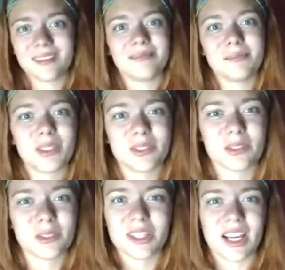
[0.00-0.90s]
middle
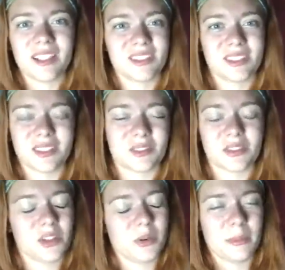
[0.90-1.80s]
school guys are
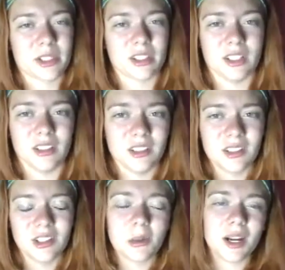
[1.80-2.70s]
so immature.
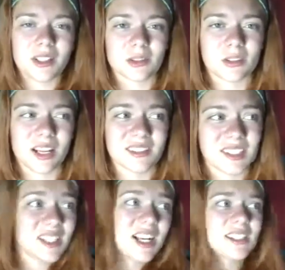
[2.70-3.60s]
So are high school guys,
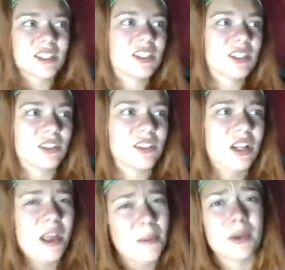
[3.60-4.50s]
and guys in general,
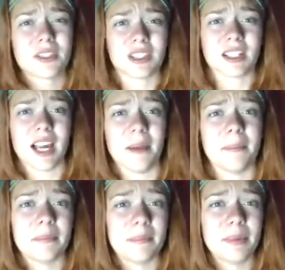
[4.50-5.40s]
most of the
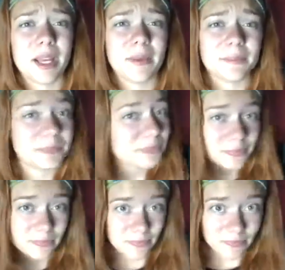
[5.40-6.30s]
time. But
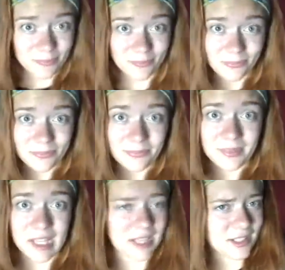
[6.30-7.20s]

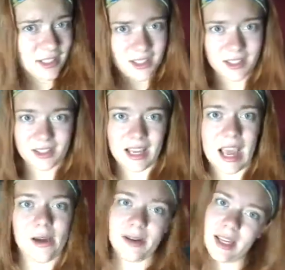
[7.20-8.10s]
it's just
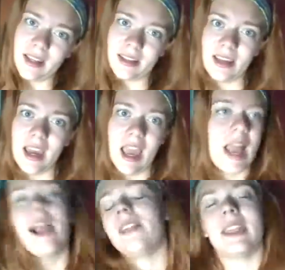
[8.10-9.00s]
how it is.
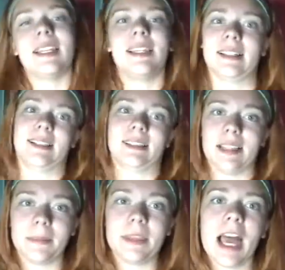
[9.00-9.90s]
And they need to
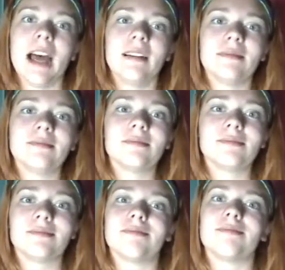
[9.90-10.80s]
accept that,
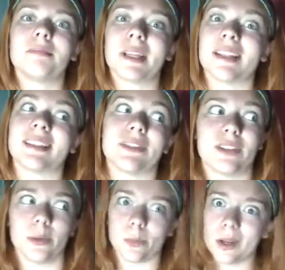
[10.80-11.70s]
because if
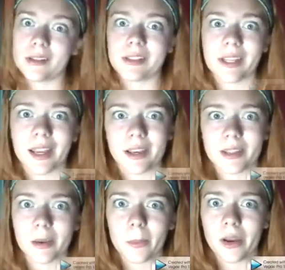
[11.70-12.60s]
they want to date
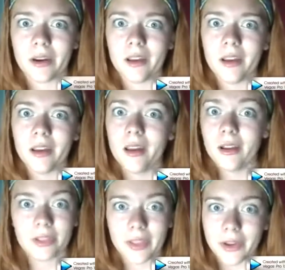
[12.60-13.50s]
someone
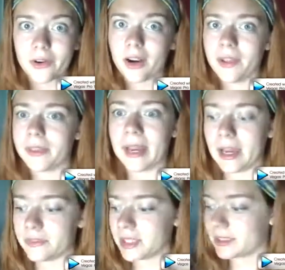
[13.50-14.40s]
later on, they
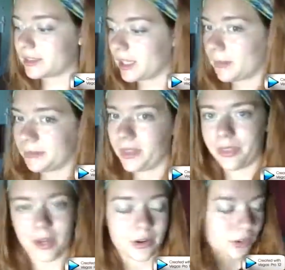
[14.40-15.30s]
have to accept that they are a